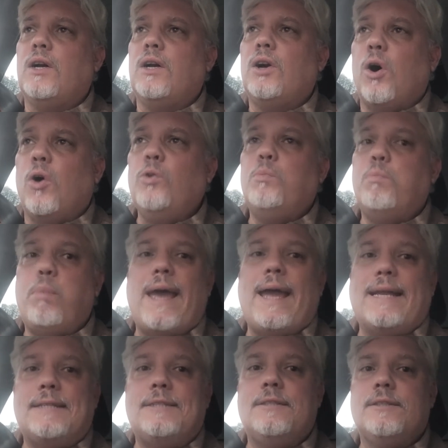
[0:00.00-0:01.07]
gold
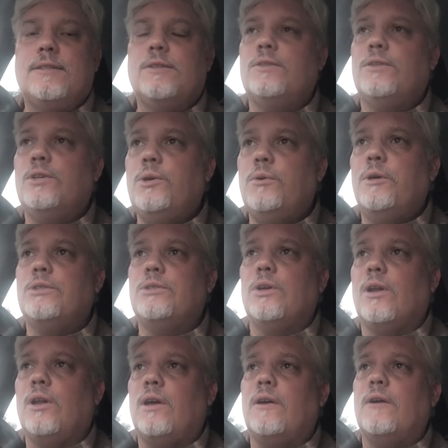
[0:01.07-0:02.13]
backed the US
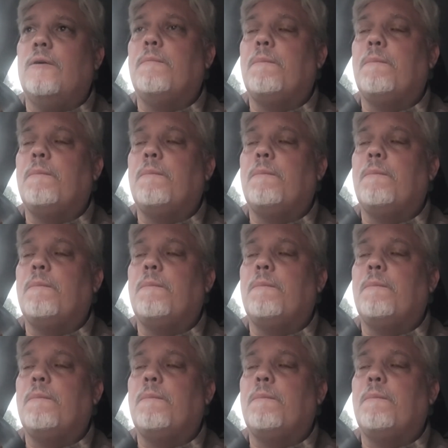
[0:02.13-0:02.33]
dollar.